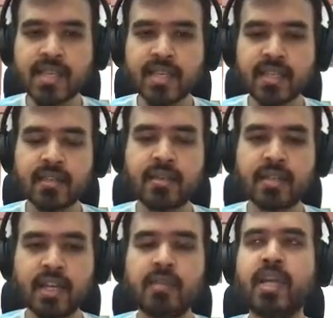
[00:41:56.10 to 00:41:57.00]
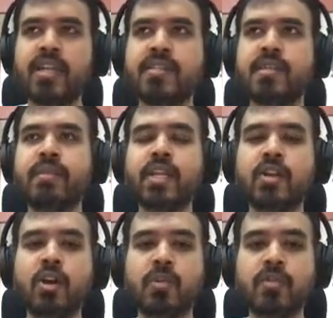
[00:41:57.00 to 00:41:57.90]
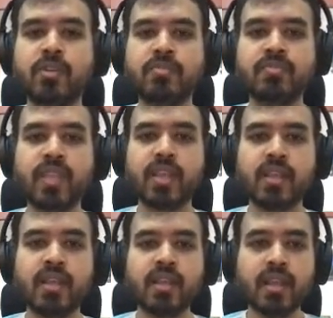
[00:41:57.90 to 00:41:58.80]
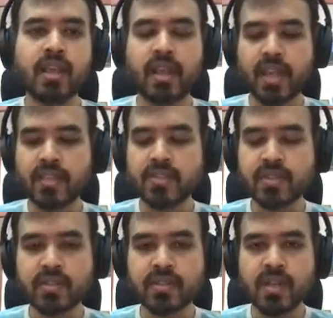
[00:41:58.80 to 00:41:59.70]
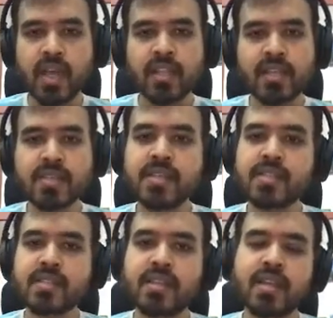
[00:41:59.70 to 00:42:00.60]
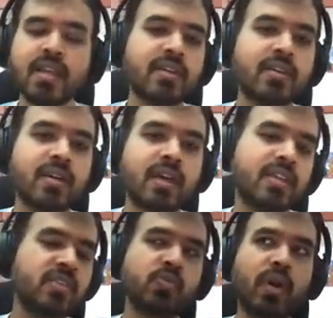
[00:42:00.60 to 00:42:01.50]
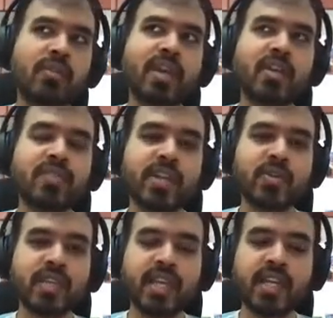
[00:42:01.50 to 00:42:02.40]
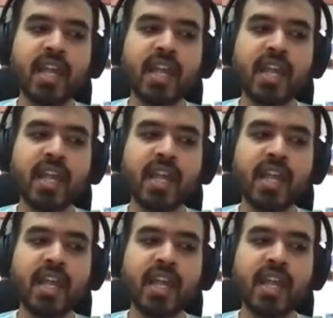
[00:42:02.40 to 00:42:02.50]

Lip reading: a term that is in beta normal form, right? So this is one way of reducing it.